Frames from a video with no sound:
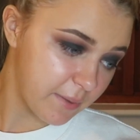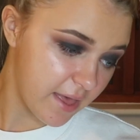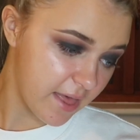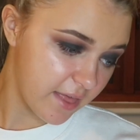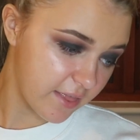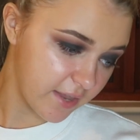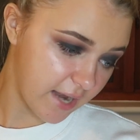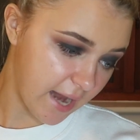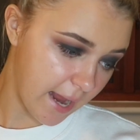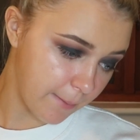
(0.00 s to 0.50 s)

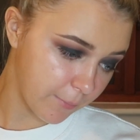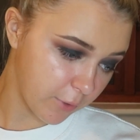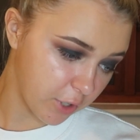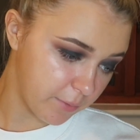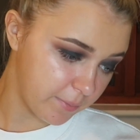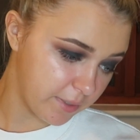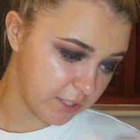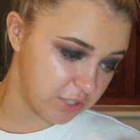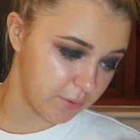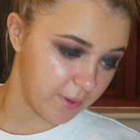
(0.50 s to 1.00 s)
bit that I am
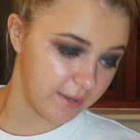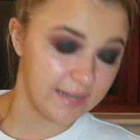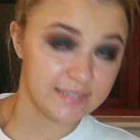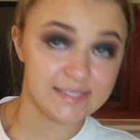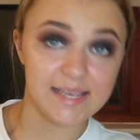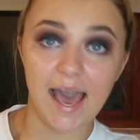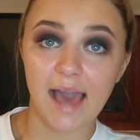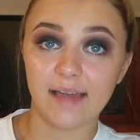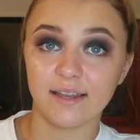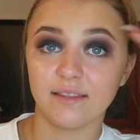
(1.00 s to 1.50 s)
gonna be doing
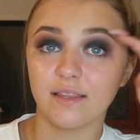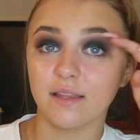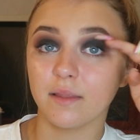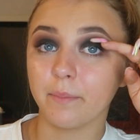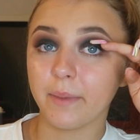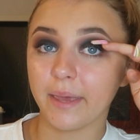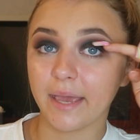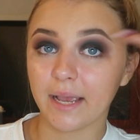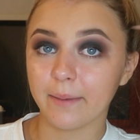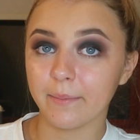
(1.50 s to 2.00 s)
is adding the
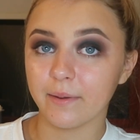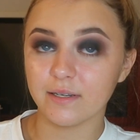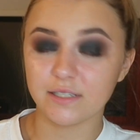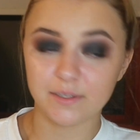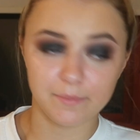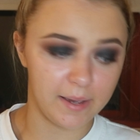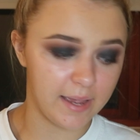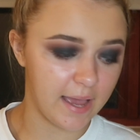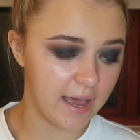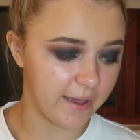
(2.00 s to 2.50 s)
pigment
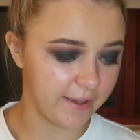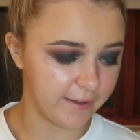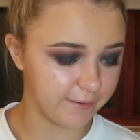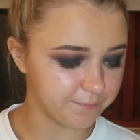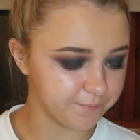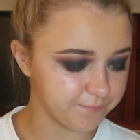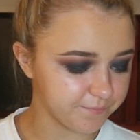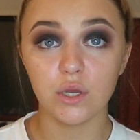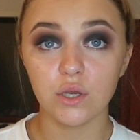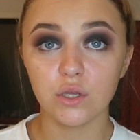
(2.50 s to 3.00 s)
to my eye.
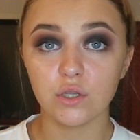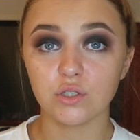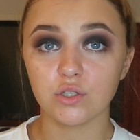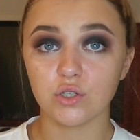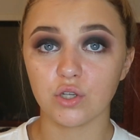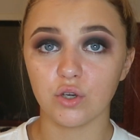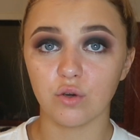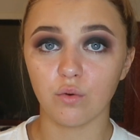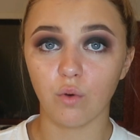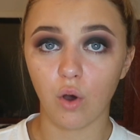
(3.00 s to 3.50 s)

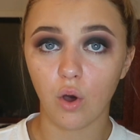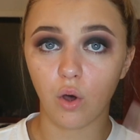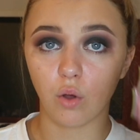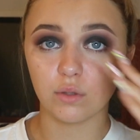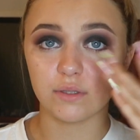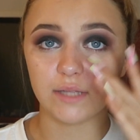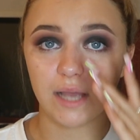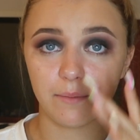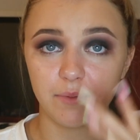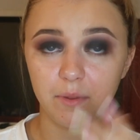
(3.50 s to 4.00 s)
To
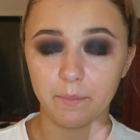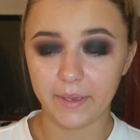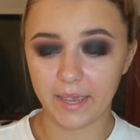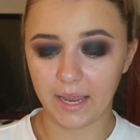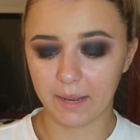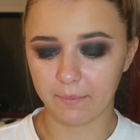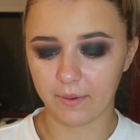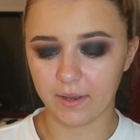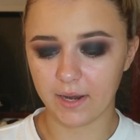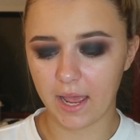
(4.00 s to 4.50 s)
hold down the
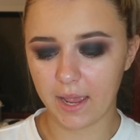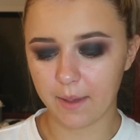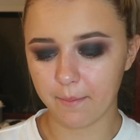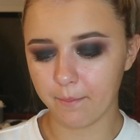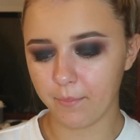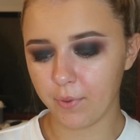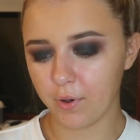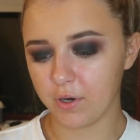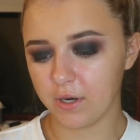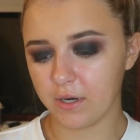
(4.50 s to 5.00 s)
pigment, I am
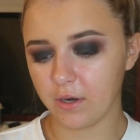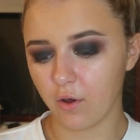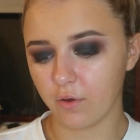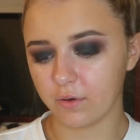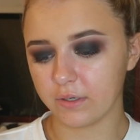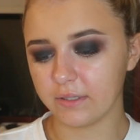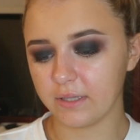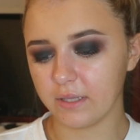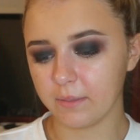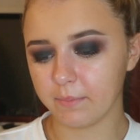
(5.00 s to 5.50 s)
putting
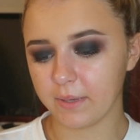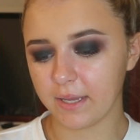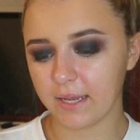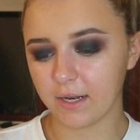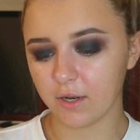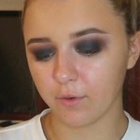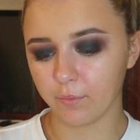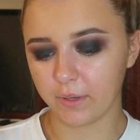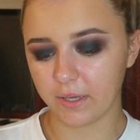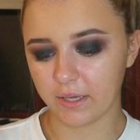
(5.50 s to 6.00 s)
on the
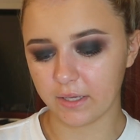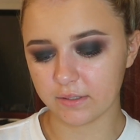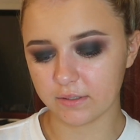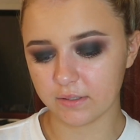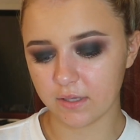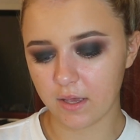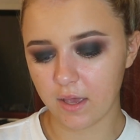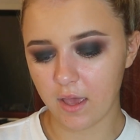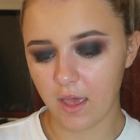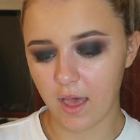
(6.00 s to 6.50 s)
P. Louise
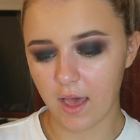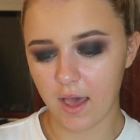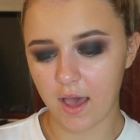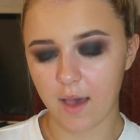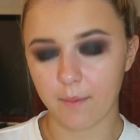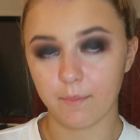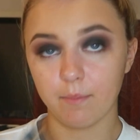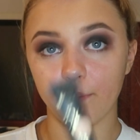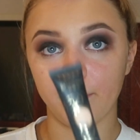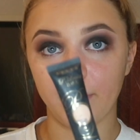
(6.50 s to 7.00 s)

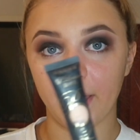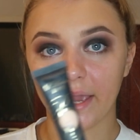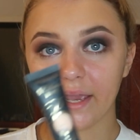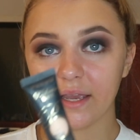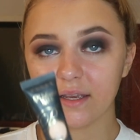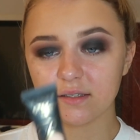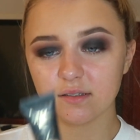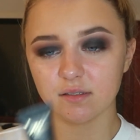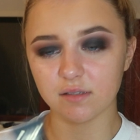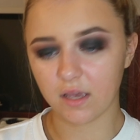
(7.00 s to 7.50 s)

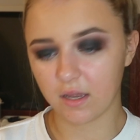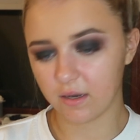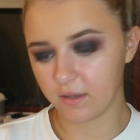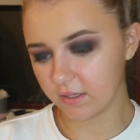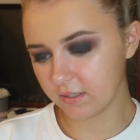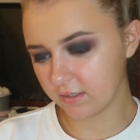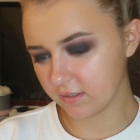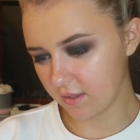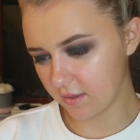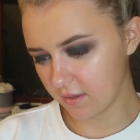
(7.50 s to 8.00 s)
base, and
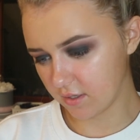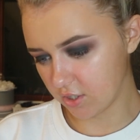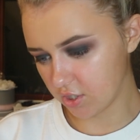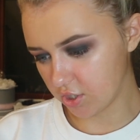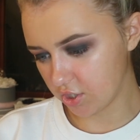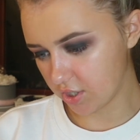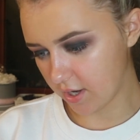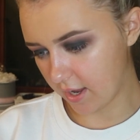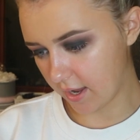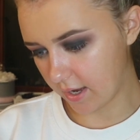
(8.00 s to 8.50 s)
this is in the
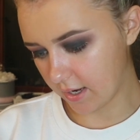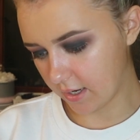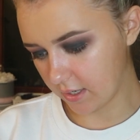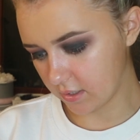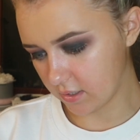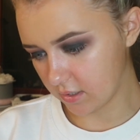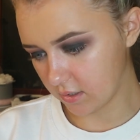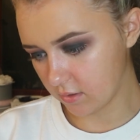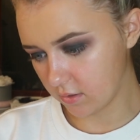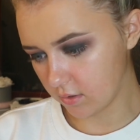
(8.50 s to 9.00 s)
shade,
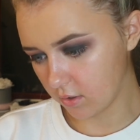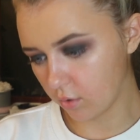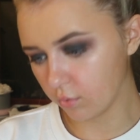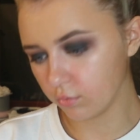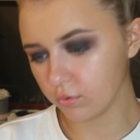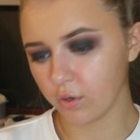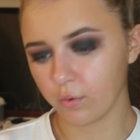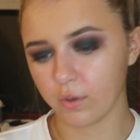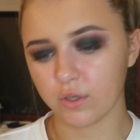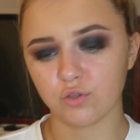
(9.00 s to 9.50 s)
oh
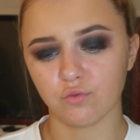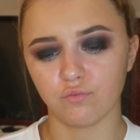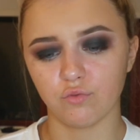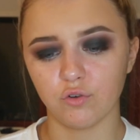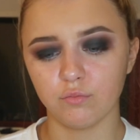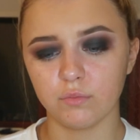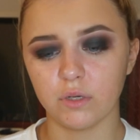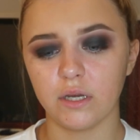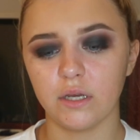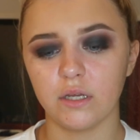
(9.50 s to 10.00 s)
no, it's
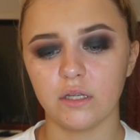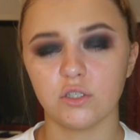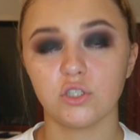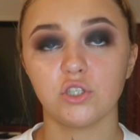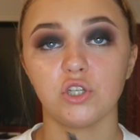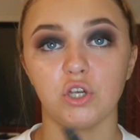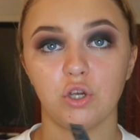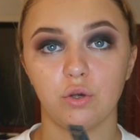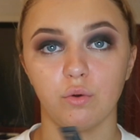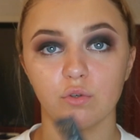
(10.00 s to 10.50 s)
Rumor
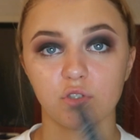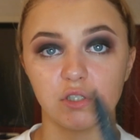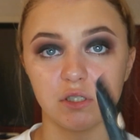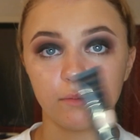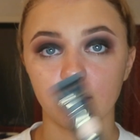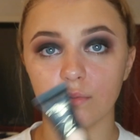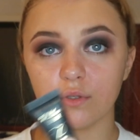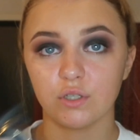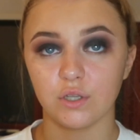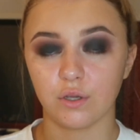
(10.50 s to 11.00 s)
2, so
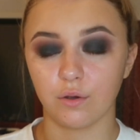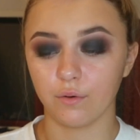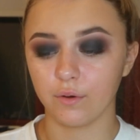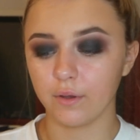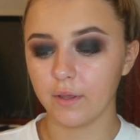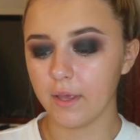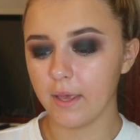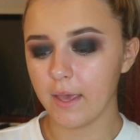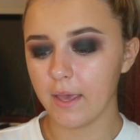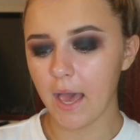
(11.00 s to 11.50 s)
number 2.
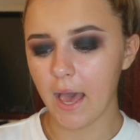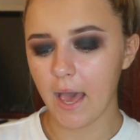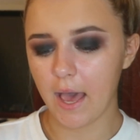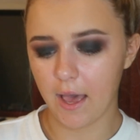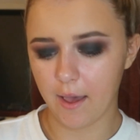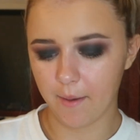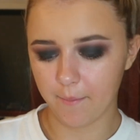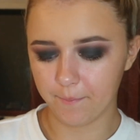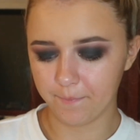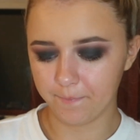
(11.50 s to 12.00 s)

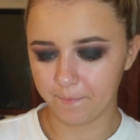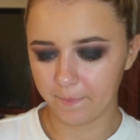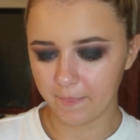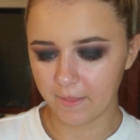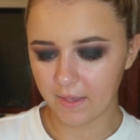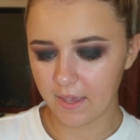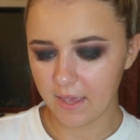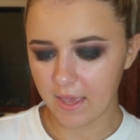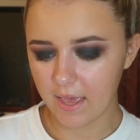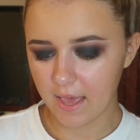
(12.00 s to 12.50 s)

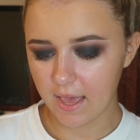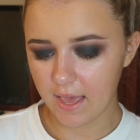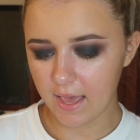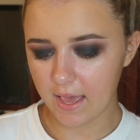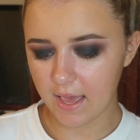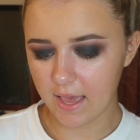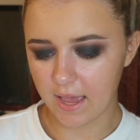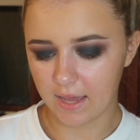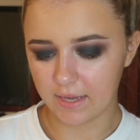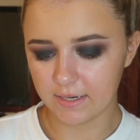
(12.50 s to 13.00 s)

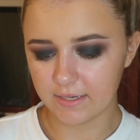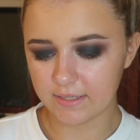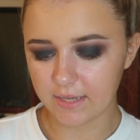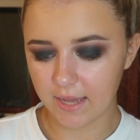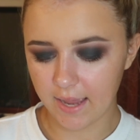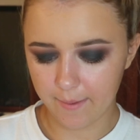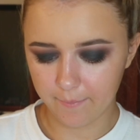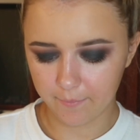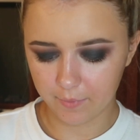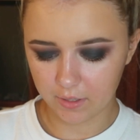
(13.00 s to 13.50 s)
And
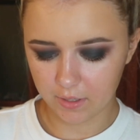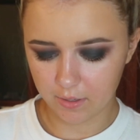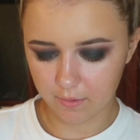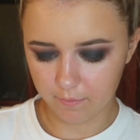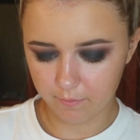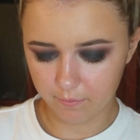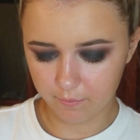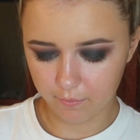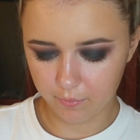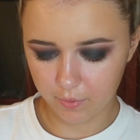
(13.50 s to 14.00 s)
I'm gonna
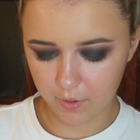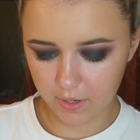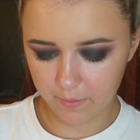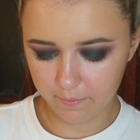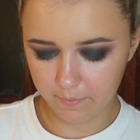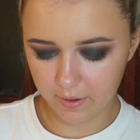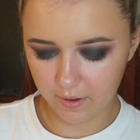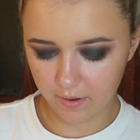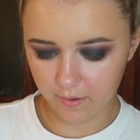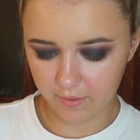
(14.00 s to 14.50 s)
put a
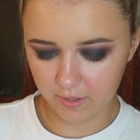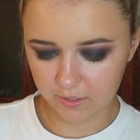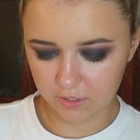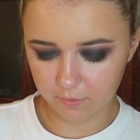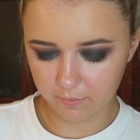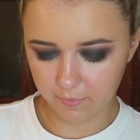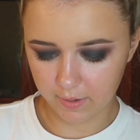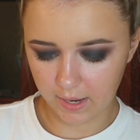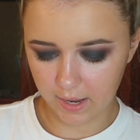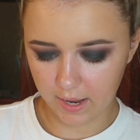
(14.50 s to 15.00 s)
bit of this
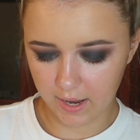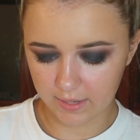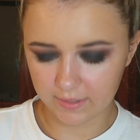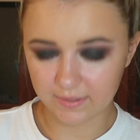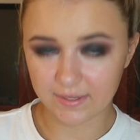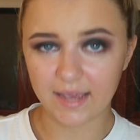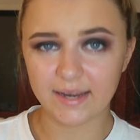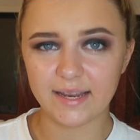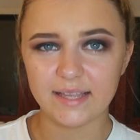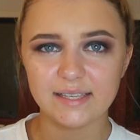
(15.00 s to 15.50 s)
on my
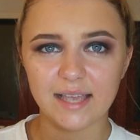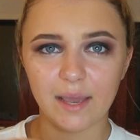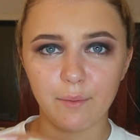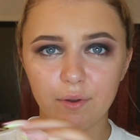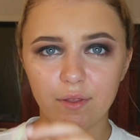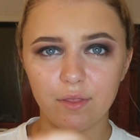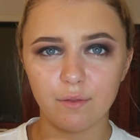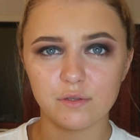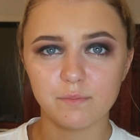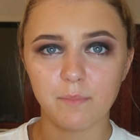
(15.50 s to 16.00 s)
hand. I need to get
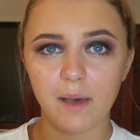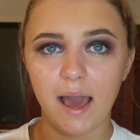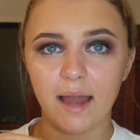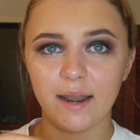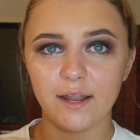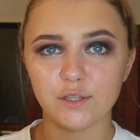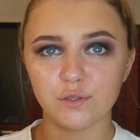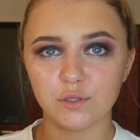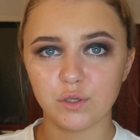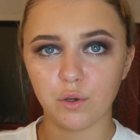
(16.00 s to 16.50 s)
one of those
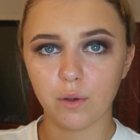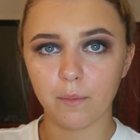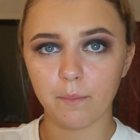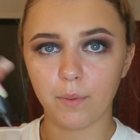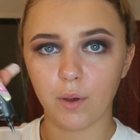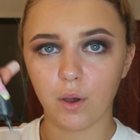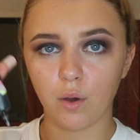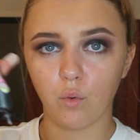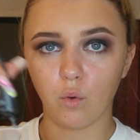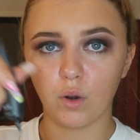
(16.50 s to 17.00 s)
palettes so you can
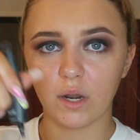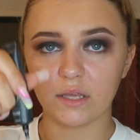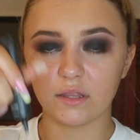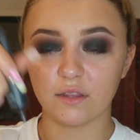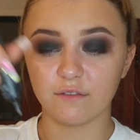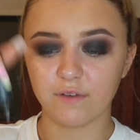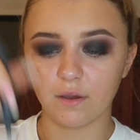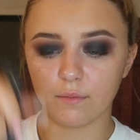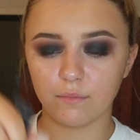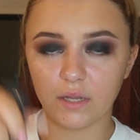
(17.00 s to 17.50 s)
put all like
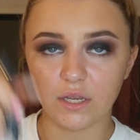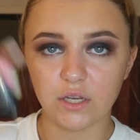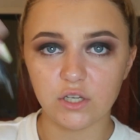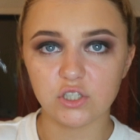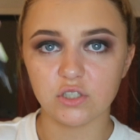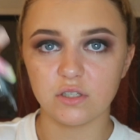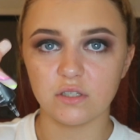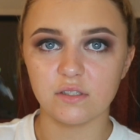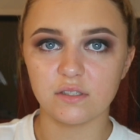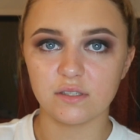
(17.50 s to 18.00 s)
the
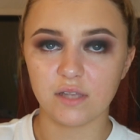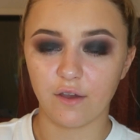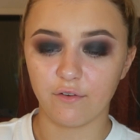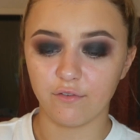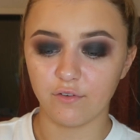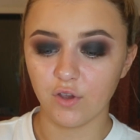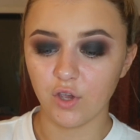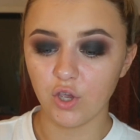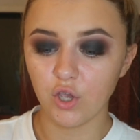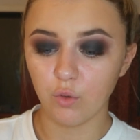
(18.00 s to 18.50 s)
foundation and
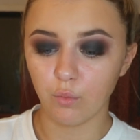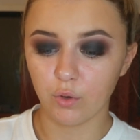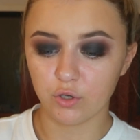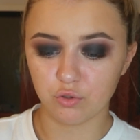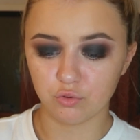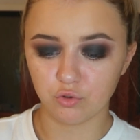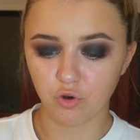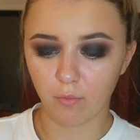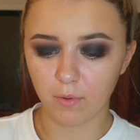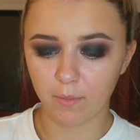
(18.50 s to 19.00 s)
stuff, which
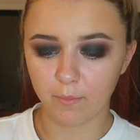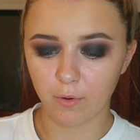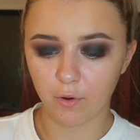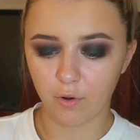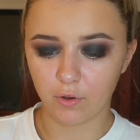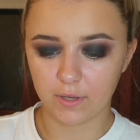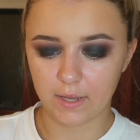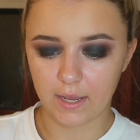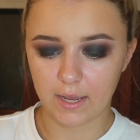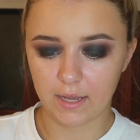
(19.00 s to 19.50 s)
you'd normally put
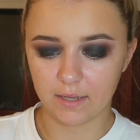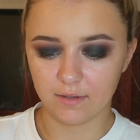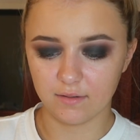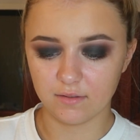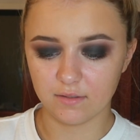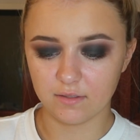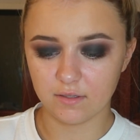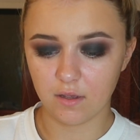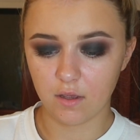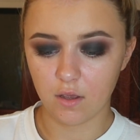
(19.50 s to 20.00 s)
on your
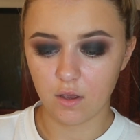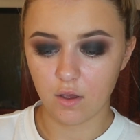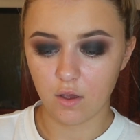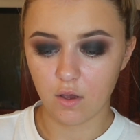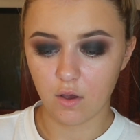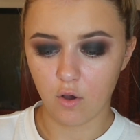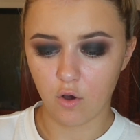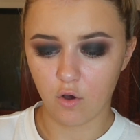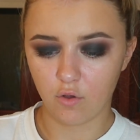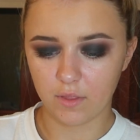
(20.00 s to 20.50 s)
hand,
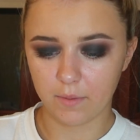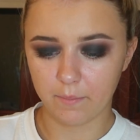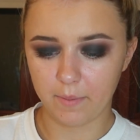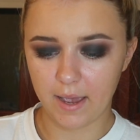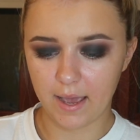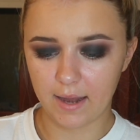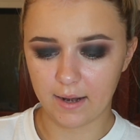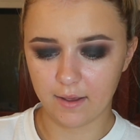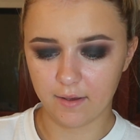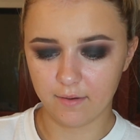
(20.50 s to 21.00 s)
on the
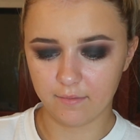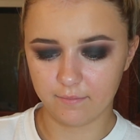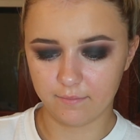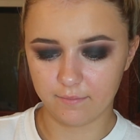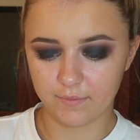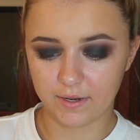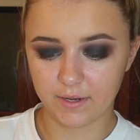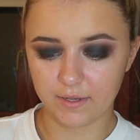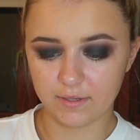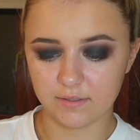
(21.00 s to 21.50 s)
palette,
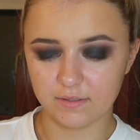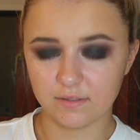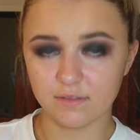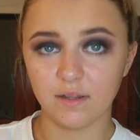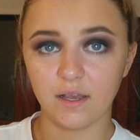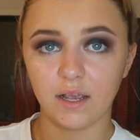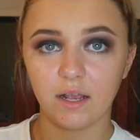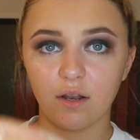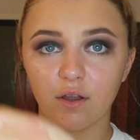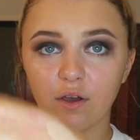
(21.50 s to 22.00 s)
because
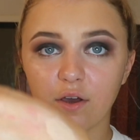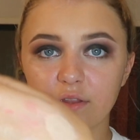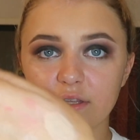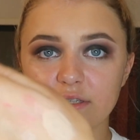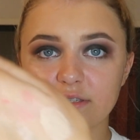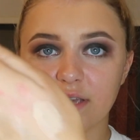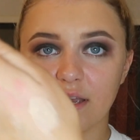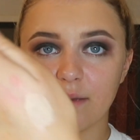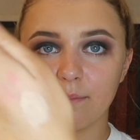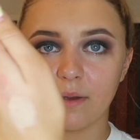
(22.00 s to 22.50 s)
like look at the
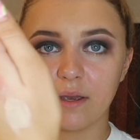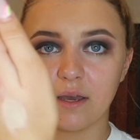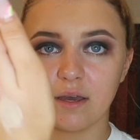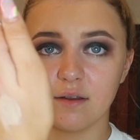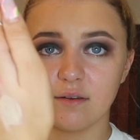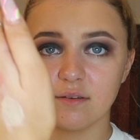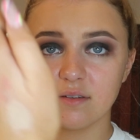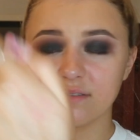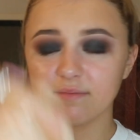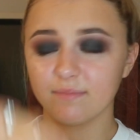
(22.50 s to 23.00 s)
state of my
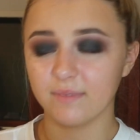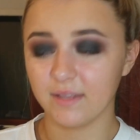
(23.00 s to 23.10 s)
hand,